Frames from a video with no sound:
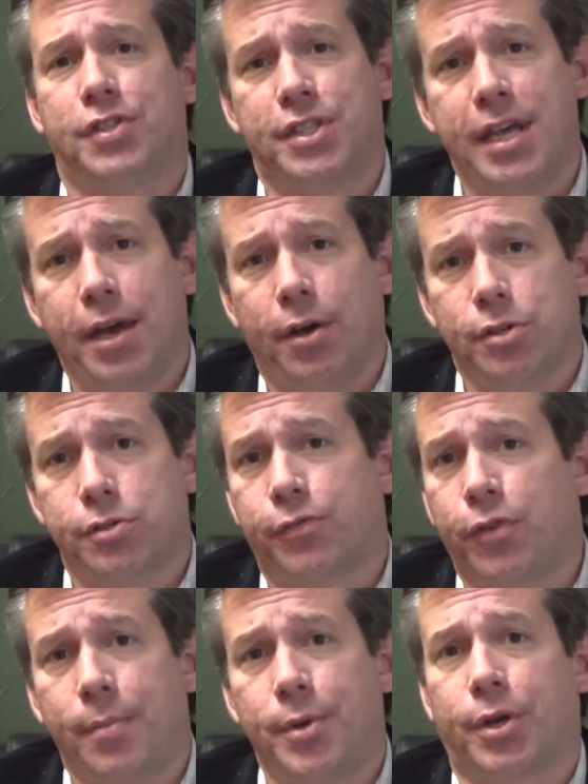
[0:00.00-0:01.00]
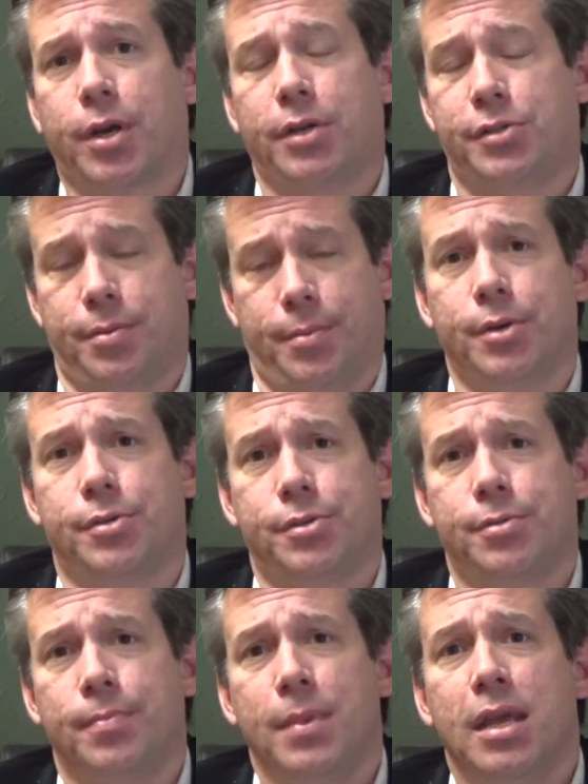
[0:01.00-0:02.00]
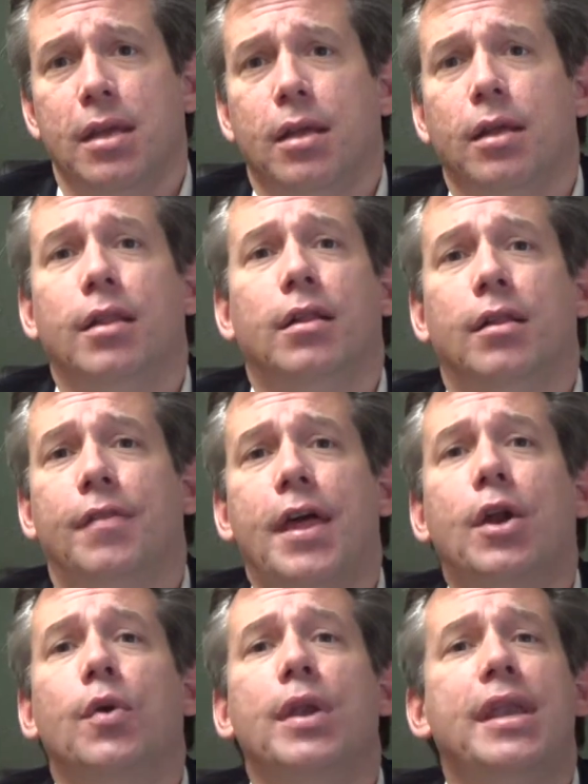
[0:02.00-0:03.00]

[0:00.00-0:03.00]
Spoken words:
sales from your customers. They